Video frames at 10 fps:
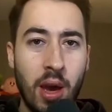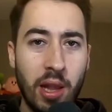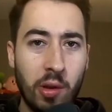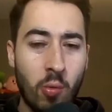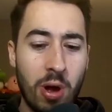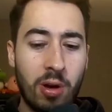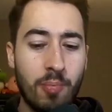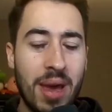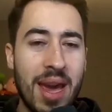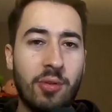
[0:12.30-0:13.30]
Hello and
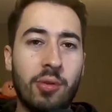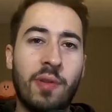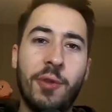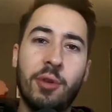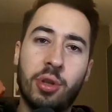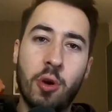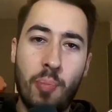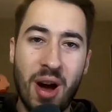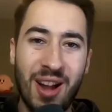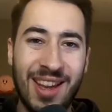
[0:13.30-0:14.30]
welcome back to the Phil Show
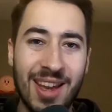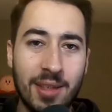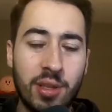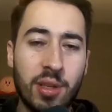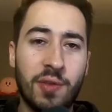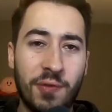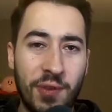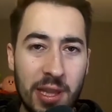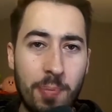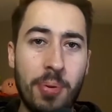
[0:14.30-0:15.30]
podcast. This is
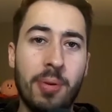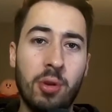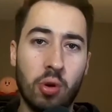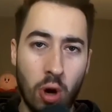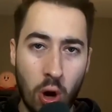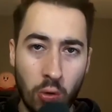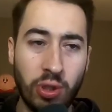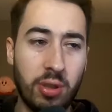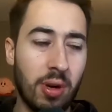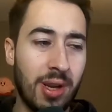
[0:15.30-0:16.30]
Philip, your
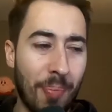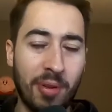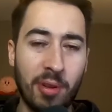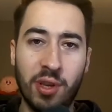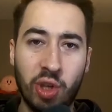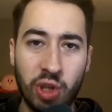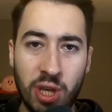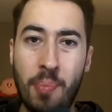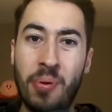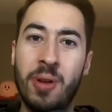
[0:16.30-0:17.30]
host, your captain of the
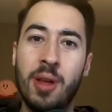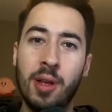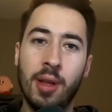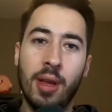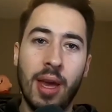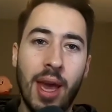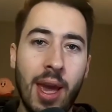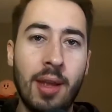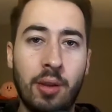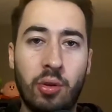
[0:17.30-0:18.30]
ship.
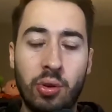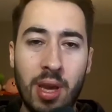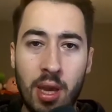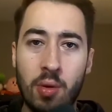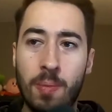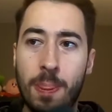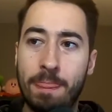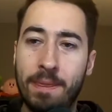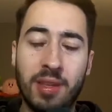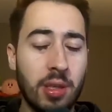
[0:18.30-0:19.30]
And today,
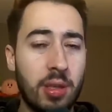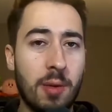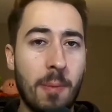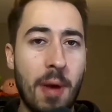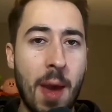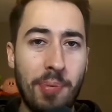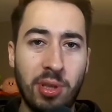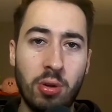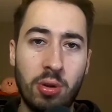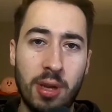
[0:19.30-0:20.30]
this is
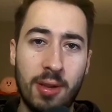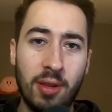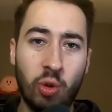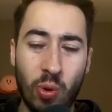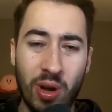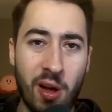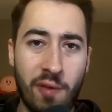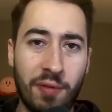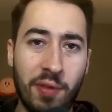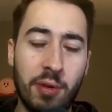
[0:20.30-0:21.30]
episode
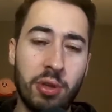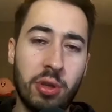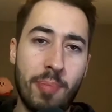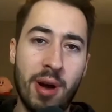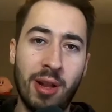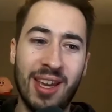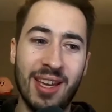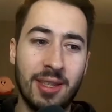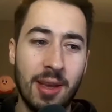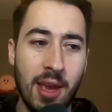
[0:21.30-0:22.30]
12 of the Phil Show
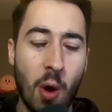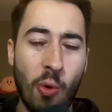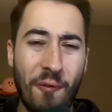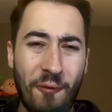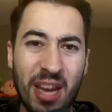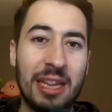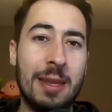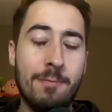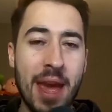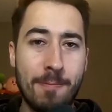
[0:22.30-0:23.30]
podcast. And we're
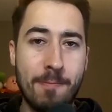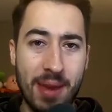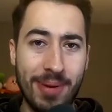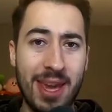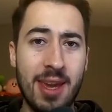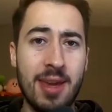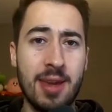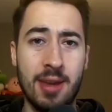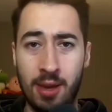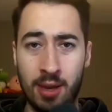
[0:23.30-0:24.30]
finally back,
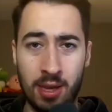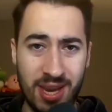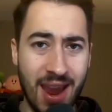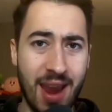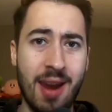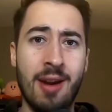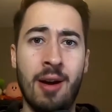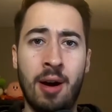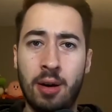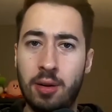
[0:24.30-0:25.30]
baby.
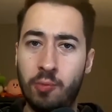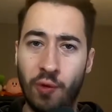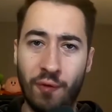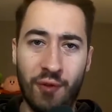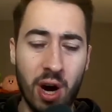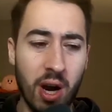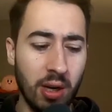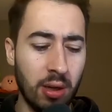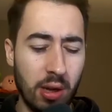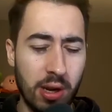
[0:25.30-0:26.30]
Yeah, we're
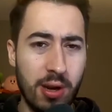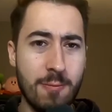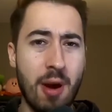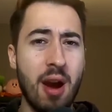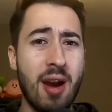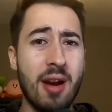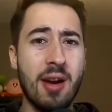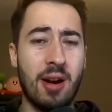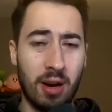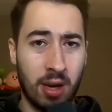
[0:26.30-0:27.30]
finally
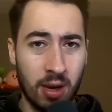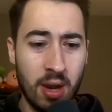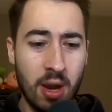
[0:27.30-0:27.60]
back.